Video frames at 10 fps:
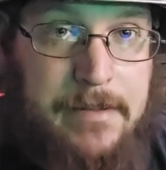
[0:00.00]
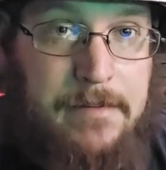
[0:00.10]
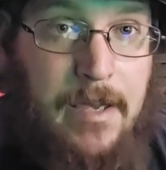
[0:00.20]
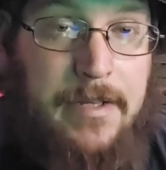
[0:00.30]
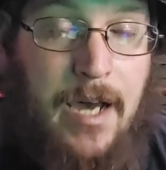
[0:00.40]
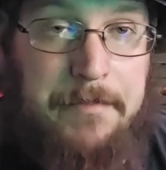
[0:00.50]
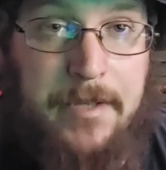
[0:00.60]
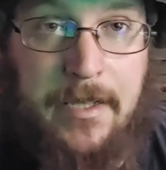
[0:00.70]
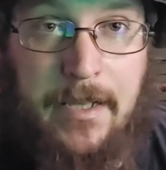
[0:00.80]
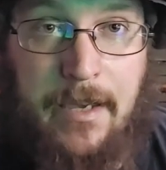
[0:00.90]

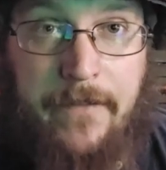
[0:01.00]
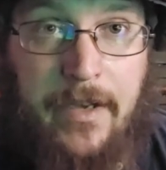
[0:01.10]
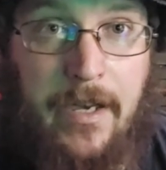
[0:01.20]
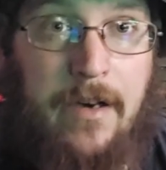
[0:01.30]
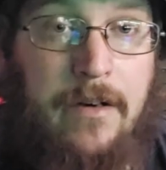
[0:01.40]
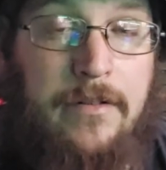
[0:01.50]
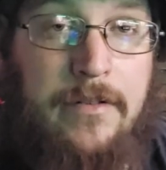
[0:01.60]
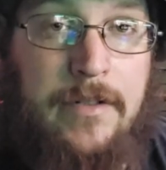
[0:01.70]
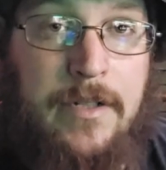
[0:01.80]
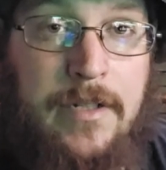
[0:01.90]
adopting the
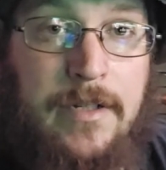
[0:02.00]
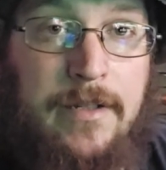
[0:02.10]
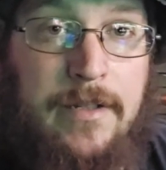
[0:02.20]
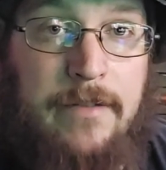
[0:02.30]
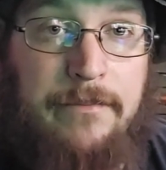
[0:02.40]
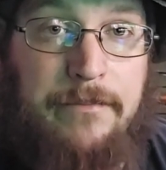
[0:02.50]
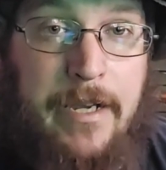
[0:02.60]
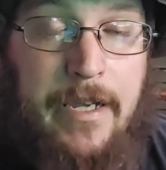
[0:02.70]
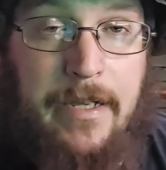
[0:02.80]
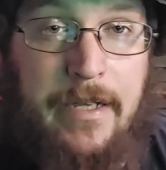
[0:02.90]
FAL,
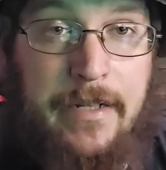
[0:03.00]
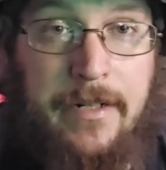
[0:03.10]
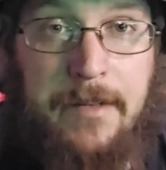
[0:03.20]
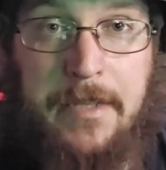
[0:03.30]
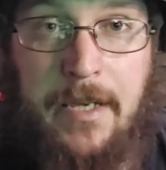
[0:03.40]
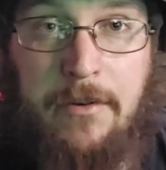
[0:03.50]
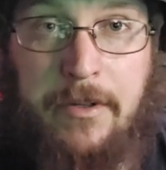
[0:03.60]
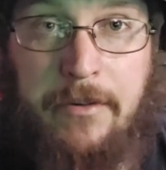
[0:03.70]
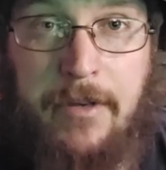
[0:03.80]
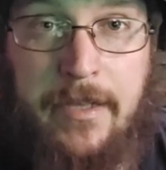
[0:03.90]
we ended up
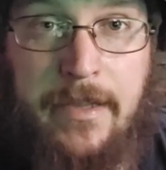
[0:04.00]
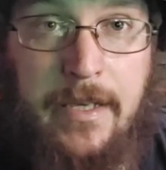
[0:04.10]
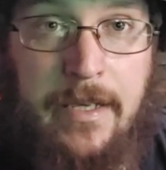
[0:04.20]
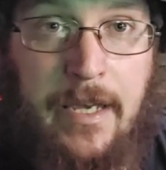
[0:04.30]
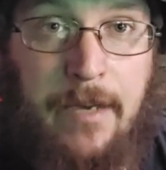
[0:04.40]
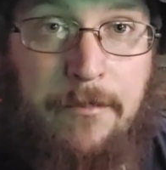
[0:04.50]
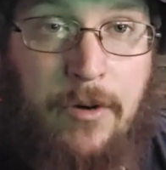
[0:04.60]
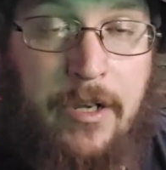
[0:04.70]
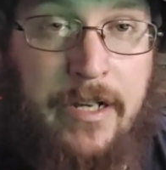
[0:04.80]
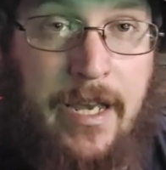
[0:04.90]
going with the
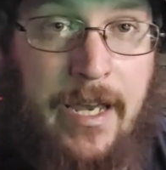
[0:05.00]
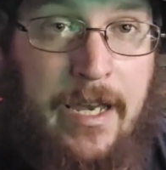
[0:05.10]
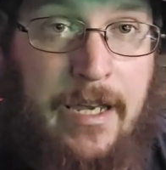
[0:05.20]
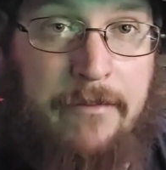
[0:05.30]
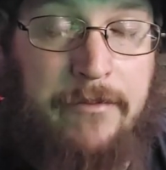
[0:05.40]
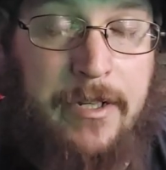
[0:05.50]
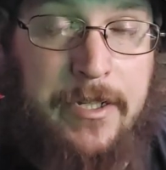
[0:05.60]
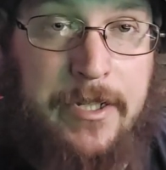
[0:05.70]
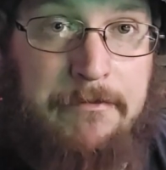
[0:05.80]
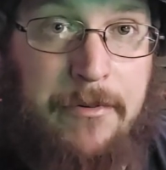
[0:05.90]
M1A,
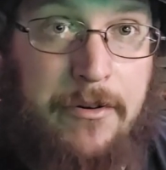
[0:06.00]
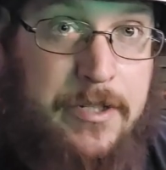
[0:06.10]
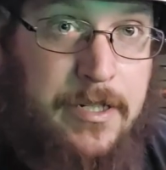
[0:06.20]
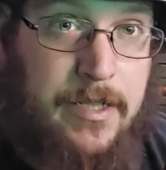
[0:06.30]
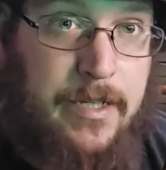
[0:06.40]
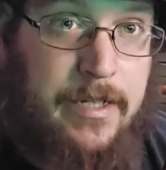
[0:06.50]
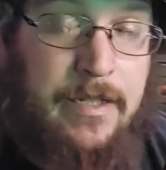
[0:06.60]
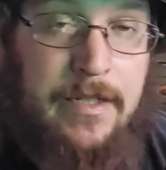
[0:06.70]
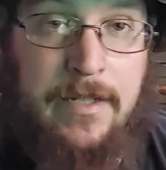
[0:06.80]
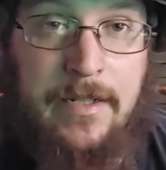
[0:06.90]
which
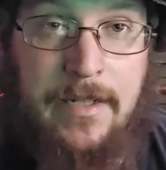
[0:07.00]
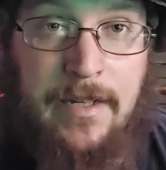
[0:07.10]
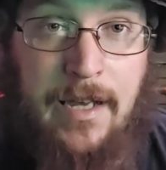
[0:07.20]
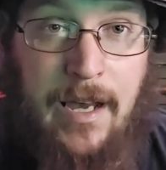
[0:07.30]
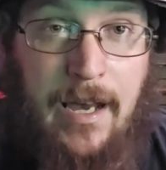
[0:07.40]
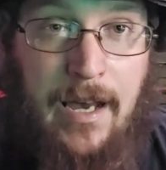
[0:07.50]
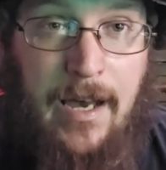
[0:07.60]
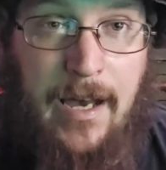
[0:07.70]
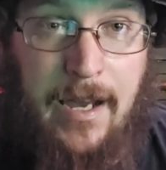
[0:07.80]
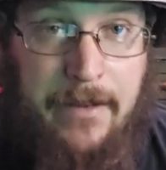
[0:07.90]
personally,
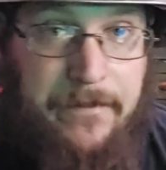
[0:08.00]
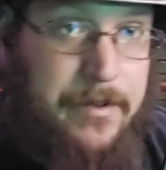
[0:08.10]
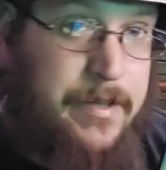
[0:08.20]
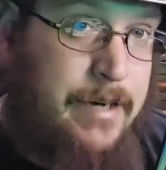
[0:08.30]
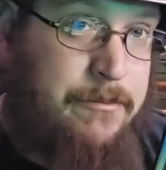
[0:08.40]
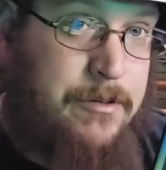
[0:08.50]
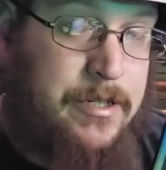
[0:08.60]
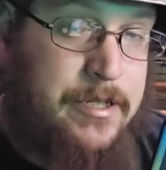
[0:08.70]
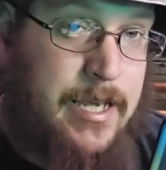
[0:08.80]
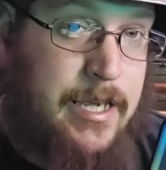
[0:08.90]
I feel that
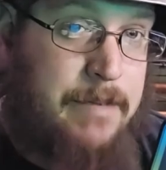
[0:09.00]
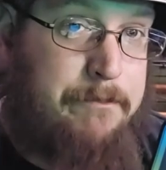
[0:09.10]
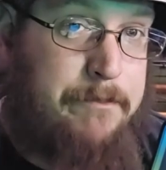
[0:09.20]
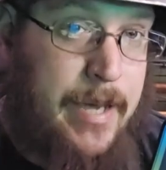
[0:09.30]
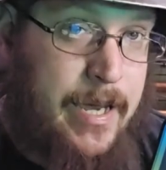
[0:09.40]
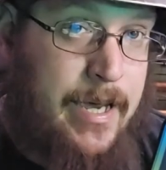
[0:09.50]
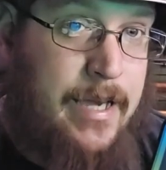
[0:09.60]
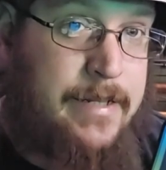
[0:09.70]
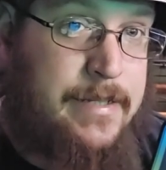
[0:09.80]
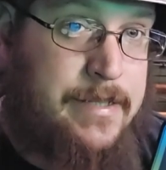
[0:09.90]
was a
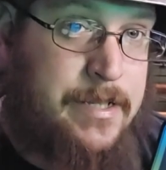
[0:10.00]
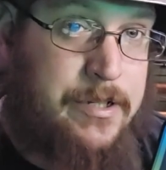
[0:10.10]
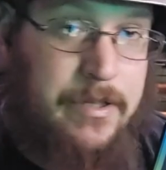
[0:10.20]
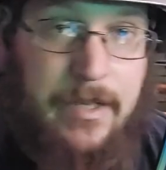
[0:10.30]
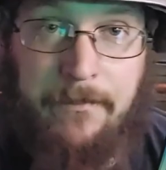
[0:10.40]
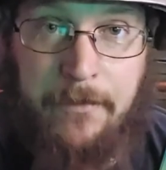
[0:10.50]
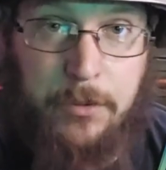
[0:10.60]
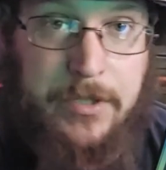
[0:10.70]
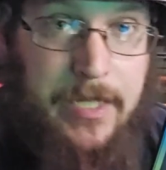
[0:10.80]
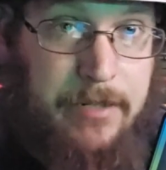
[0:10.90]
bad decision. The
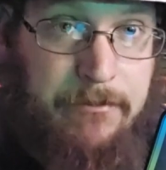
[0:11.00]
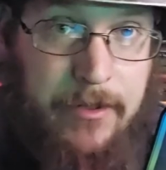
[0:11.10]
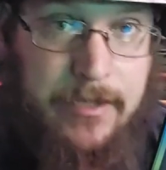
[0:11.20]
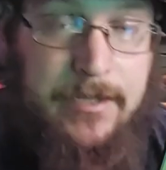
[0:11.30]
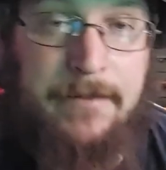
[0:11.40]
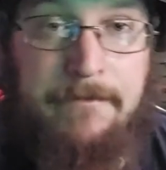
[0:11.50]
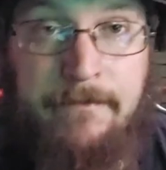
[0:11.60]
M14 was